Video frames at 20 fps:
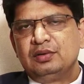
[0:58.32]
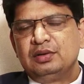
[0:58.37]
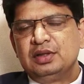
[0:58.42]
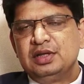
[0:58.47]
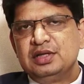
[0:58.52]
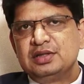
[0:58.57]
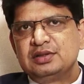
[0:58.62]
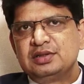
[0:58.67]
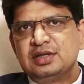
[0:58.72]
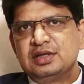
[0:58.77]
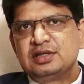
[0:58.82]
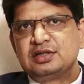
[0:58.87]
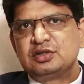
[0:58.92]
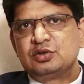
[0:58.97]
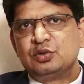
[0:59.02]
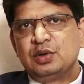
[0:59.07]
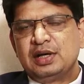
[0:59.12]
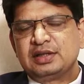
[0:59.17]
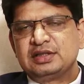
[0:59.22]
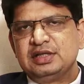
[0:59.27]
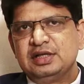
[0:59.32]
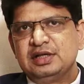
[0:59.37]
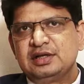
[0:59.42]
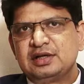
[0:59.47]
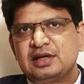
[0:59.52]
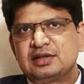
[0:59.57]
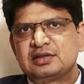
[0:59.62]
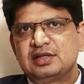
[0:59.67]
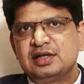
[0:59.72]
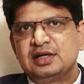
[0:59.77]
these things to actually
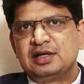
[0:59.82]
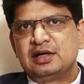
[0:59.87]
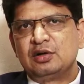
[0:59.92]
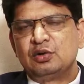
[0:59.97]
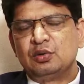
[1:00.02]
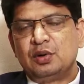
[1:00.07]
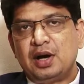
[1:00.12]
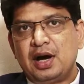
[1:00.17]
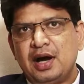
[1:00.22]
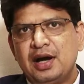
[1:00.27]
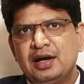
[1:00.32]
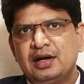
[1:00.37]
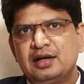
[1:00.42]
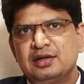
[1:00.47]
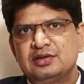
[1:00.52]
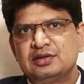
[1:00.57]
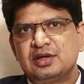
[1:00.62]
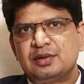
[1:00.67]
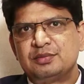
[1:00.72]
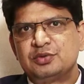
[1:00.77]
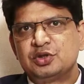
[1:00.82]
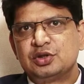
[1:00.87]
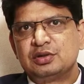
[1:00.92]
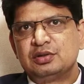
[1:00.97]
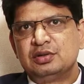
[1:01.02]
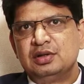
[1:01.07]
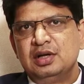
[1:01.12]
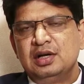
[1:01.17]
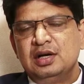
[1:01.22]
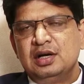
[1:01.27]
translate into higher
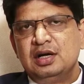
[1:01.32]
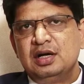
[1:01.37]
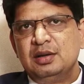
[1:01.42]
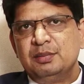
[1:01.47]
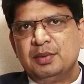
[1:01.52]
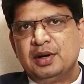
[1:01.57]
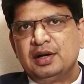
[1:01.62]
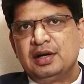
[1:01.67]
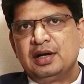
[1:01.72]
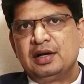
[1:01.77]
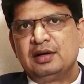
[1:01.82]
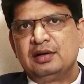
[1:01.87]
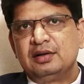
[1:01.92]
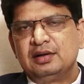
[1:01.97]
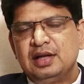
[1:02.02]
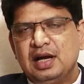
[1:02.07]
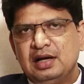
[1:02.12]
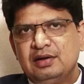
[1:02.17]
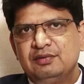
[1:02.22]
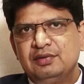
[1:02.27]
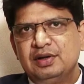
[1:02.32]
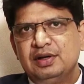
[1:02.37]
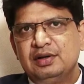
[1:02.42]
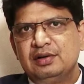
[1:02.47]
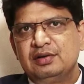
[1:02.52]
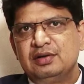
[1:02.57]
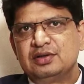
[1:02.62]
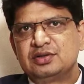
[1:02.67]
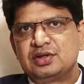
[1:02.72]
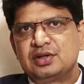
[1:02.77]
consumption demand, and that will
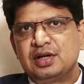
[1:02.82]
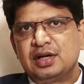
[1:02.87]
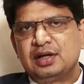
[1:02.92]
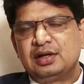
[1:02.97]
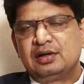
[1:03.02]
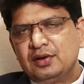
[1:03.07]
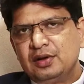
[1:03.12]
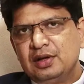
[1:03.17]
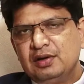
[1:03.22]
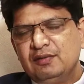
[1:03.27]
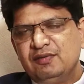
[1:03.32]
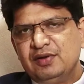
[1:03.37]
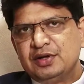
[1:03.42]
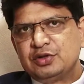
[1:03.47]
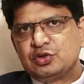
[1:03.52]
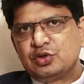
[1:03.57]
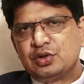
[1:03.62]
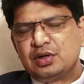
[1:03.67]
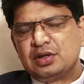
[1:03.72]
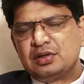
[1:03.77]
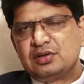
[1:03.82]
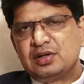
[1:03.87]
resurrect the inflationary